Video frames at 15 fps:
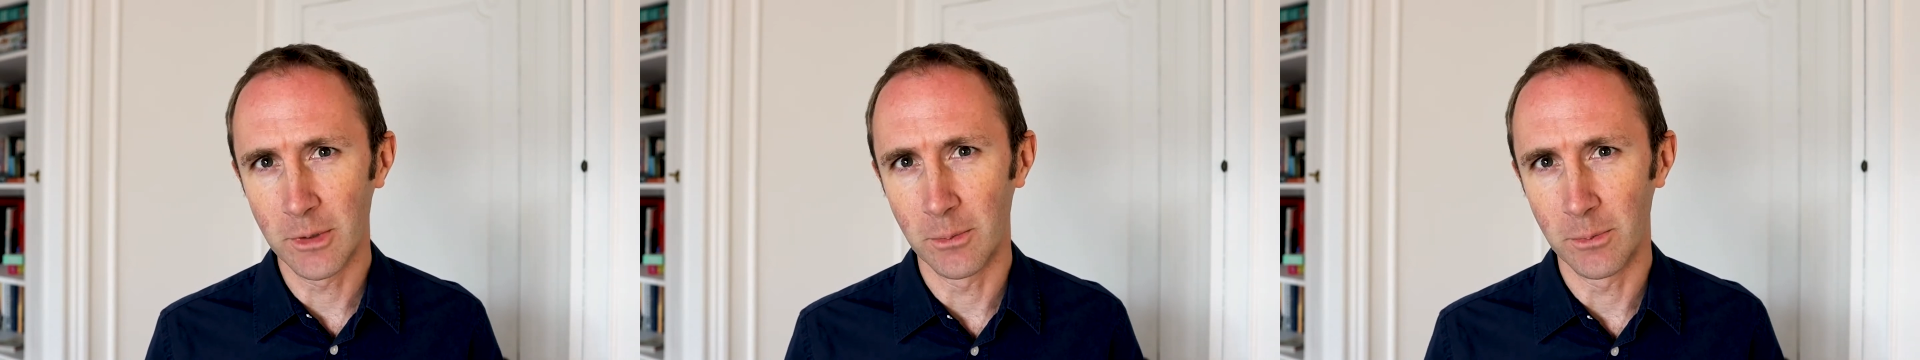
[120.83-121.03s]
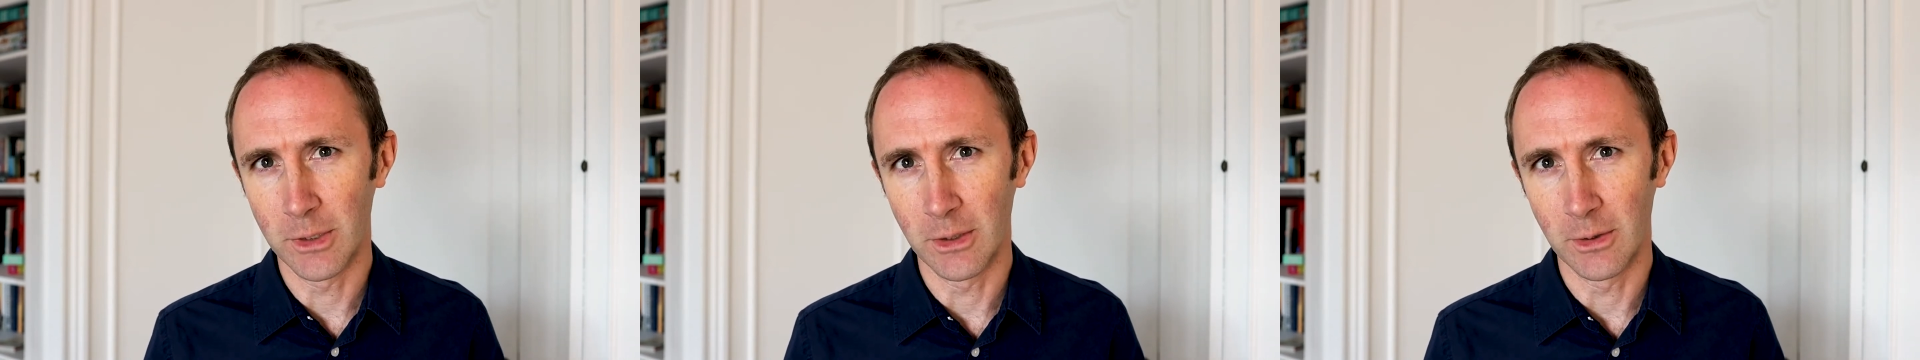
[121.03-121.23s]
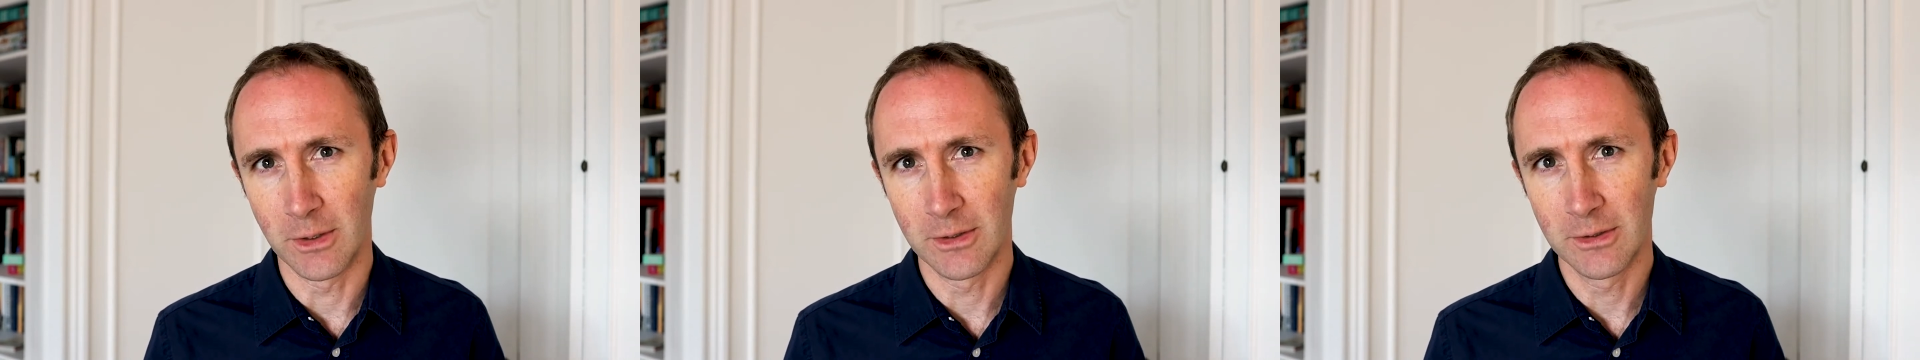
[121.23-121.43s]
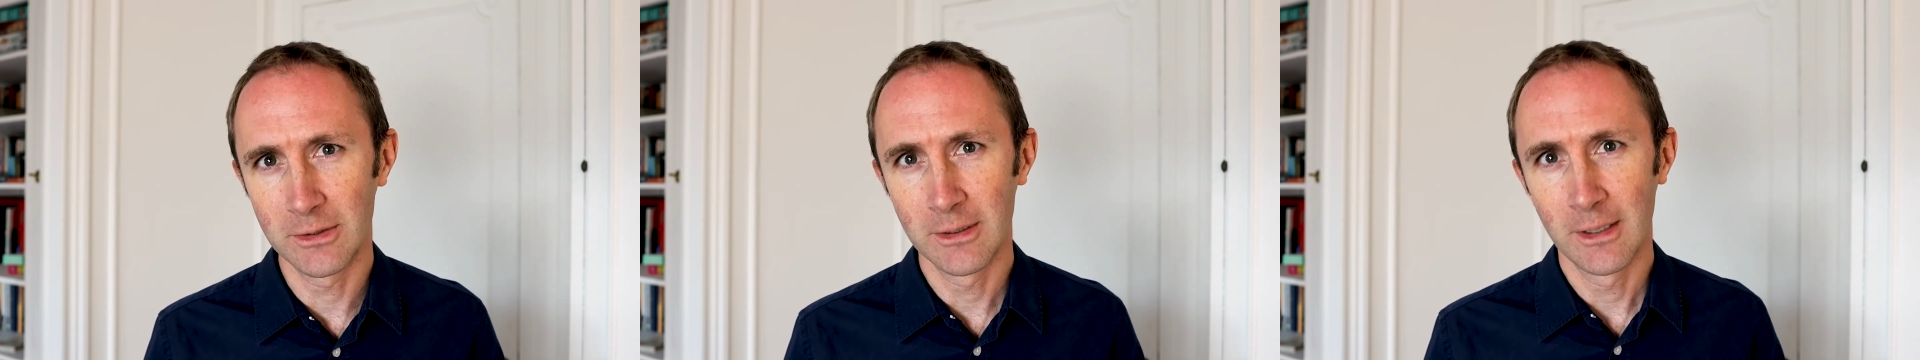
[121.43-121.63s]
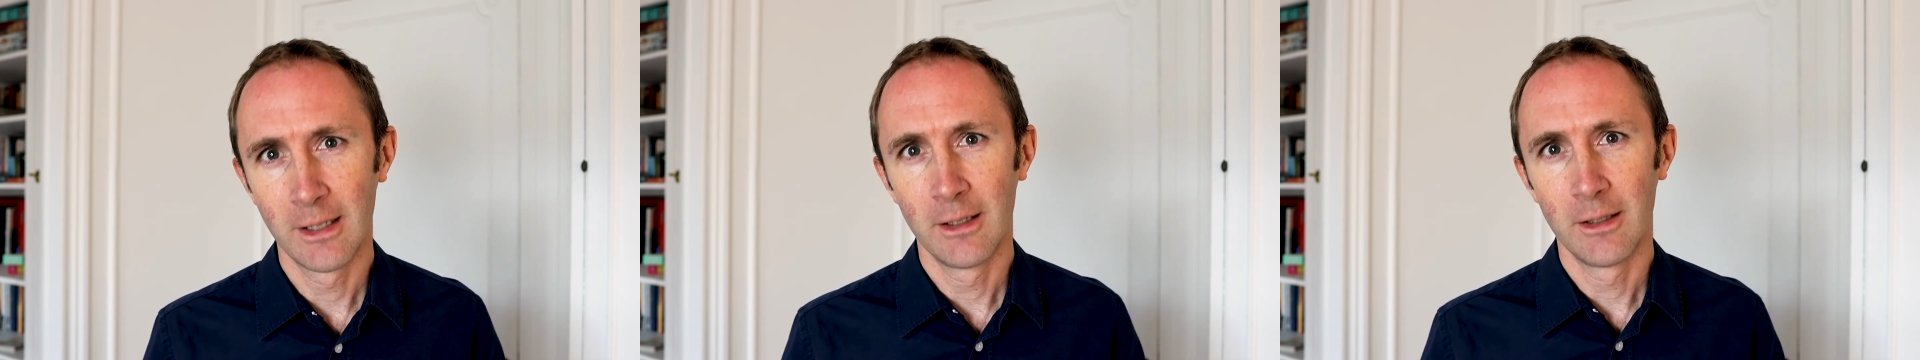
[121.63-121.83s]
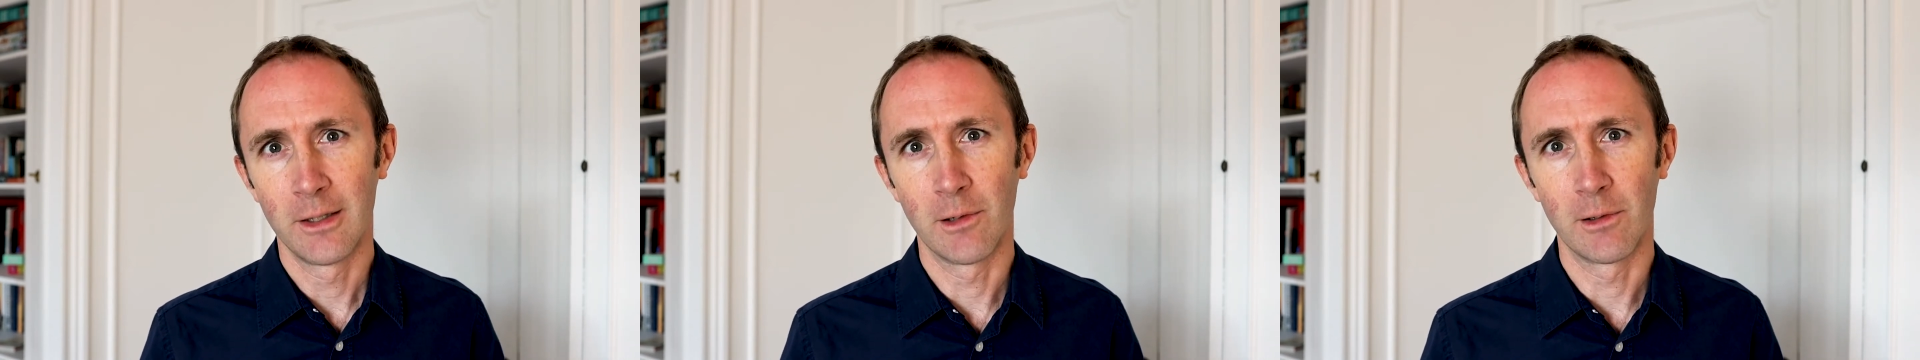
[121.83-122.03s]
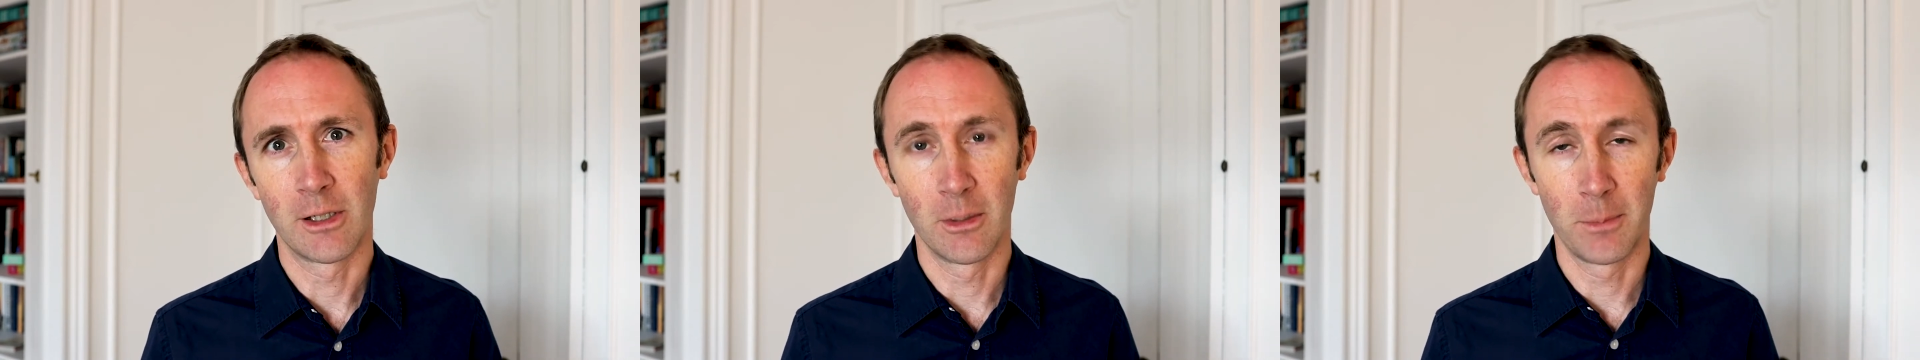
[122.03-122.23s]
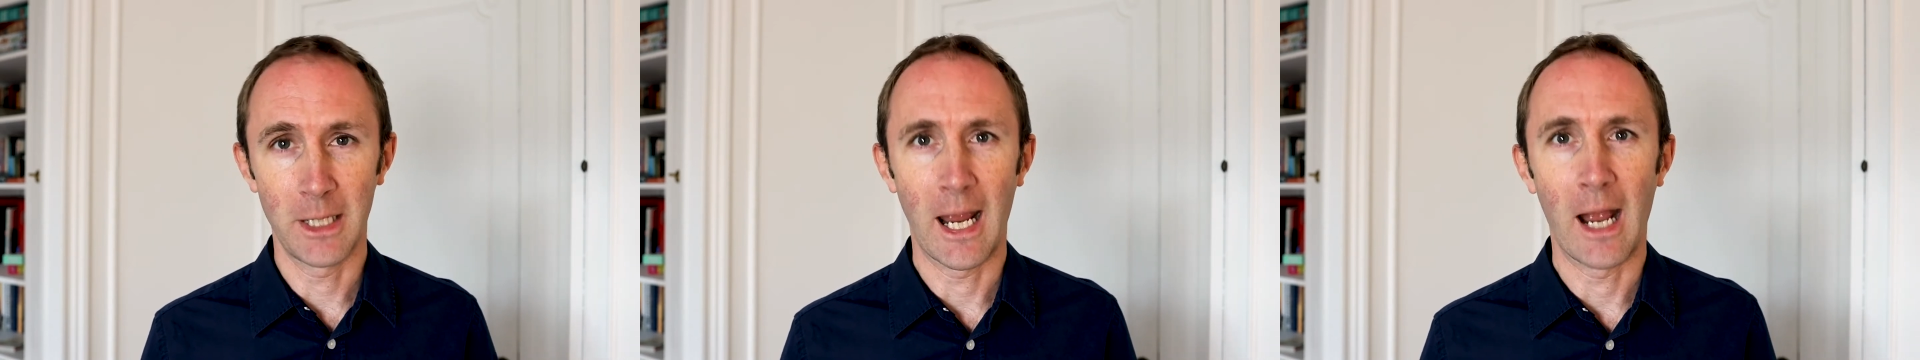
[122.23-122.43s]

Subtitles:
computers, there are going to be